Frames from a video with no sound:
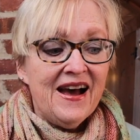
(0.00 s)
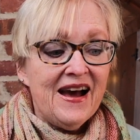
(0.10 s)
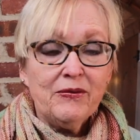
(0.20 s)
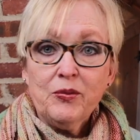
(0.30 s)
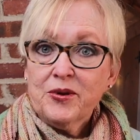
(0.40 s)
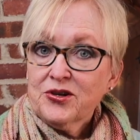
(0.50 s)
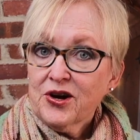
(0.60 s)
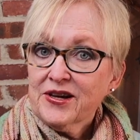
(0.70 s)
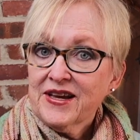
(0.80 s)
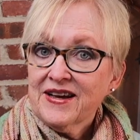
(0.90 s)
I will be
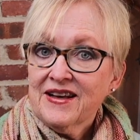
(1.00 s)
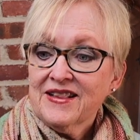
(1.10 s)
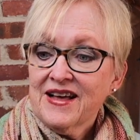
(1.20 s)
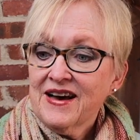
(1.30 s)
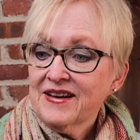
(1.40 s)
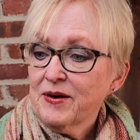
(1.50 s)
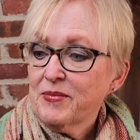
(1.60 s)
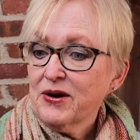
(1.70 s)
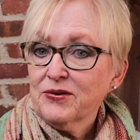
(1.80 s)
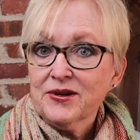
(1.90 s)
talking a lot
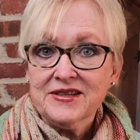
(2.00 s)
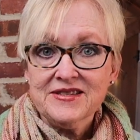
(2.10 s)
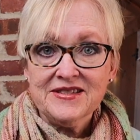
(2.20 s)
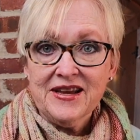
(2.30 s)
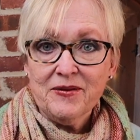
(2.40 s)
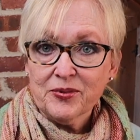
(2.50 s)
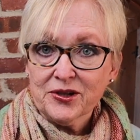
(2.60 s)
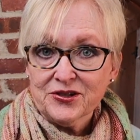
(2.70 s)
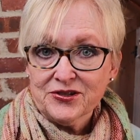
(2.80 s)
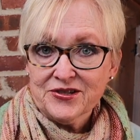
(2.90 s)
about
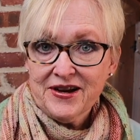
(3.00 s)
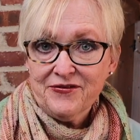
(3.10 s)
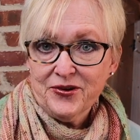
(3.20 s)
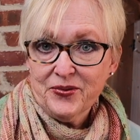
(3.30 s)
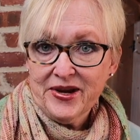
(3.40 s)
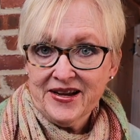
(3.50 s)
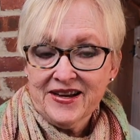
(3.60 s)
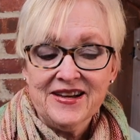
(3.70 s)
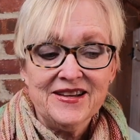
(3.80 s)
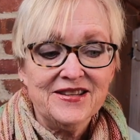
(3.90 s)
samplers every
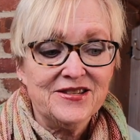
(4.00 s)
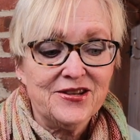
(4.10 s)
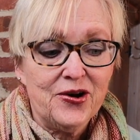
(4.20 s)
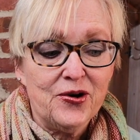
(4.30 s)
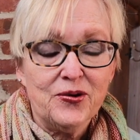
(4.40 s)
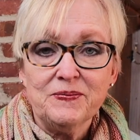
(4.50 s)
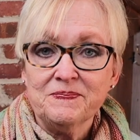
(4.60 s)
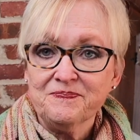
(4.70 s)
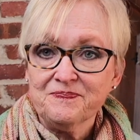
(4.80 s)
week. So